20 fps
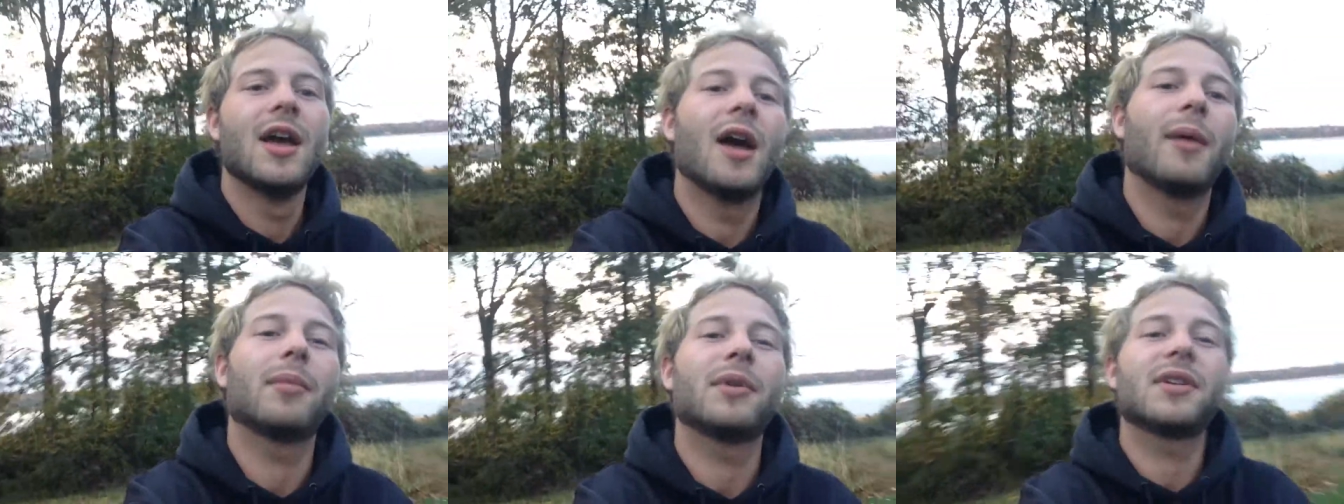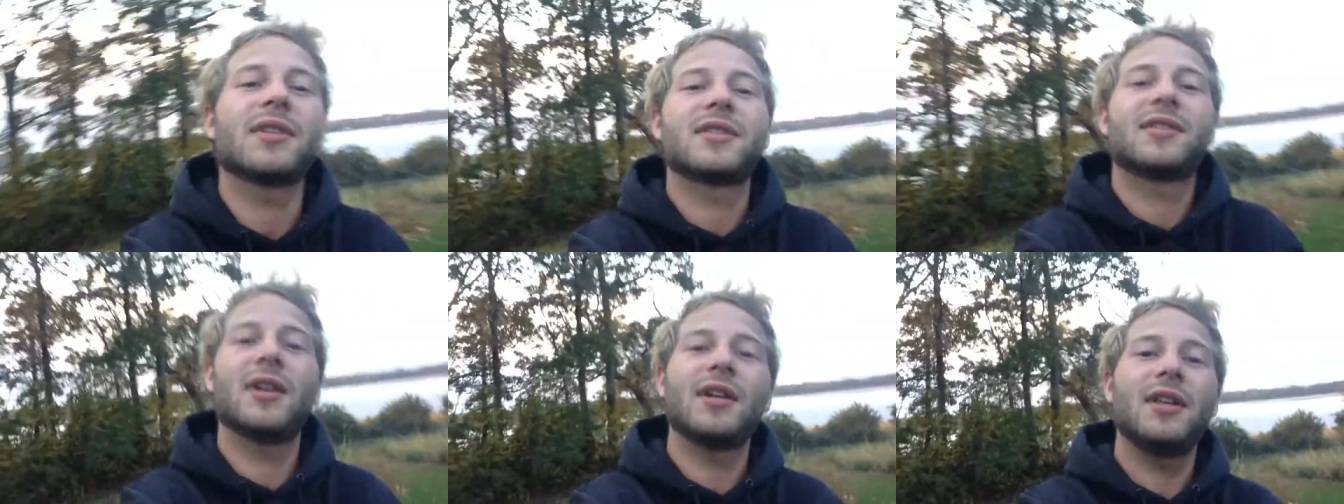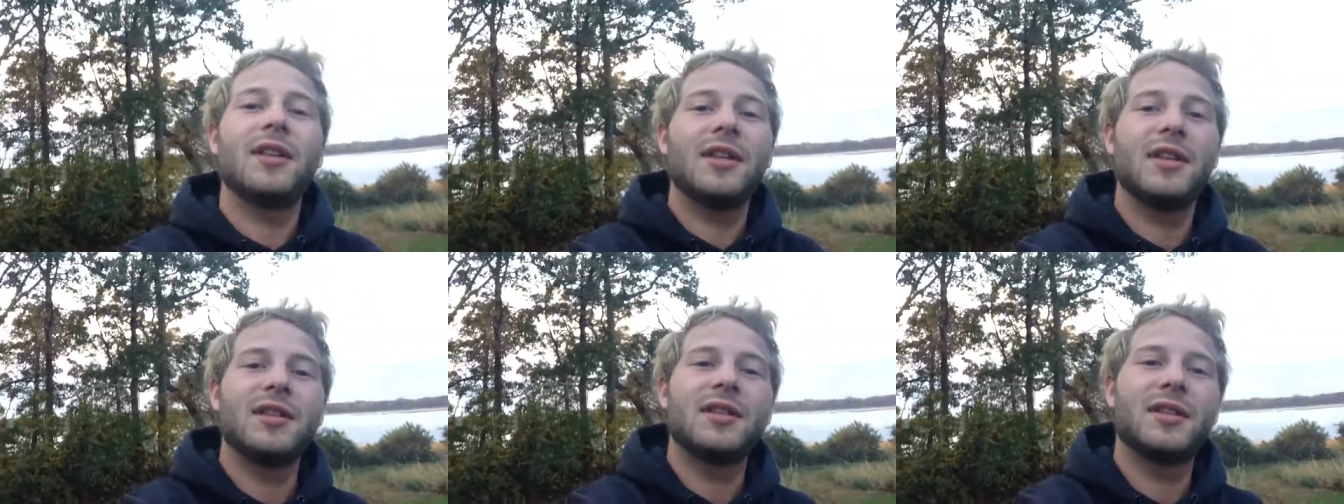I'm gonna study
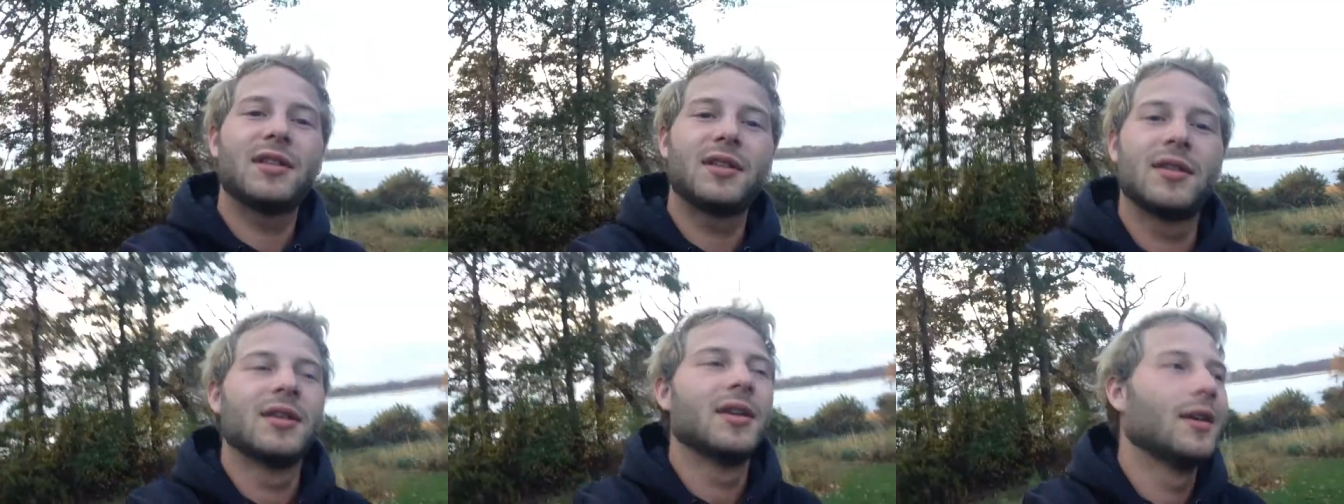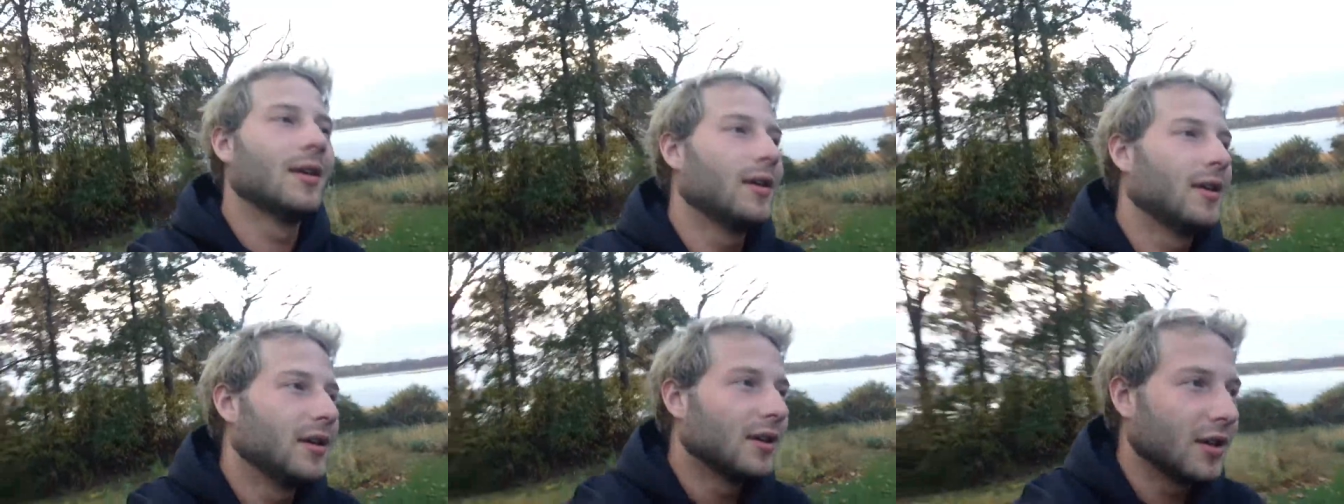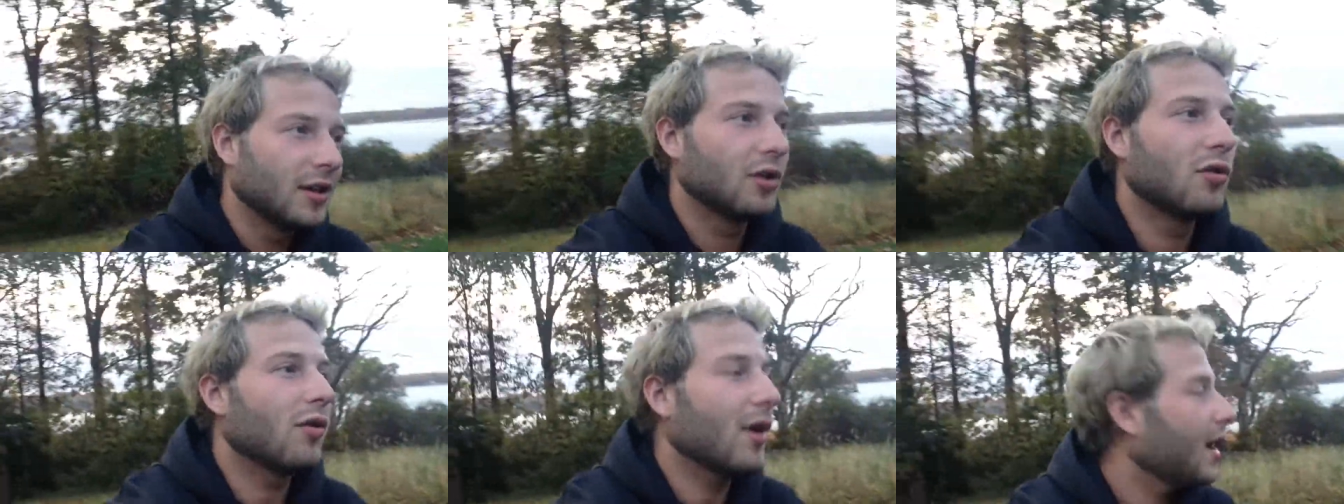these
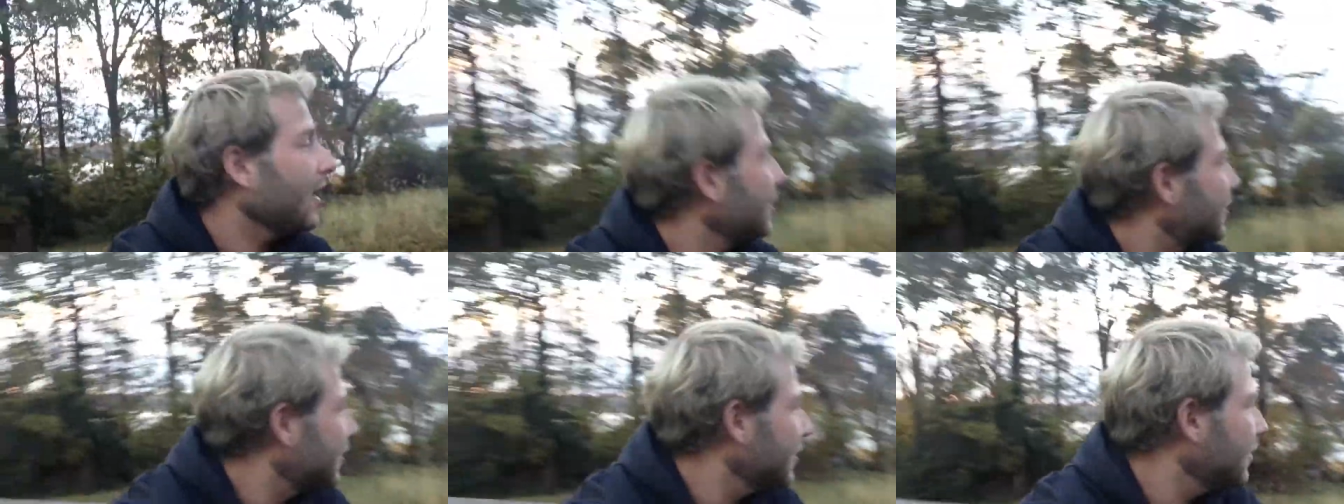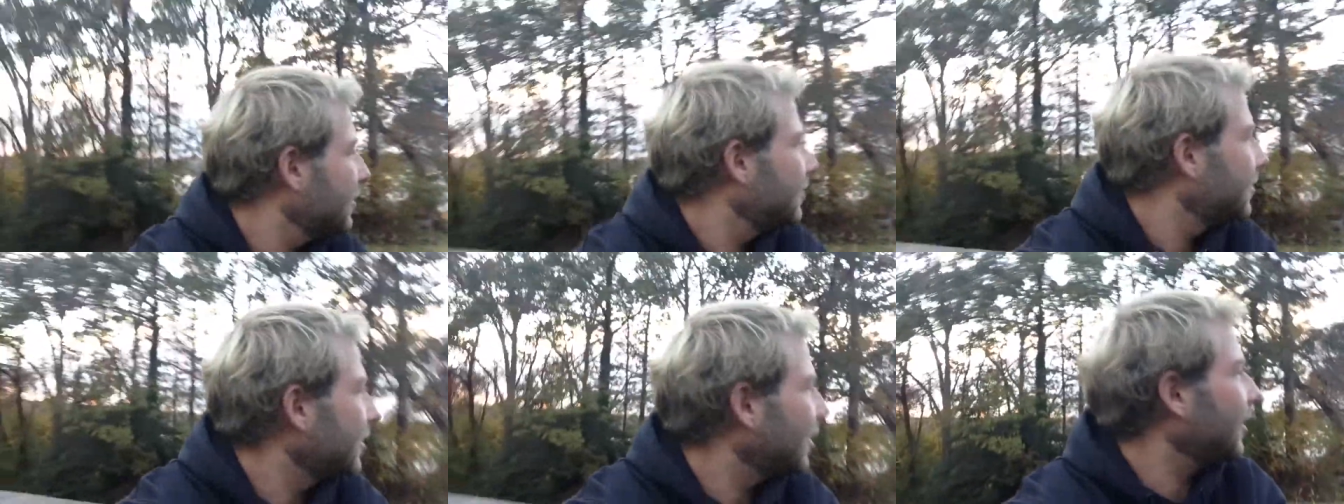grasses.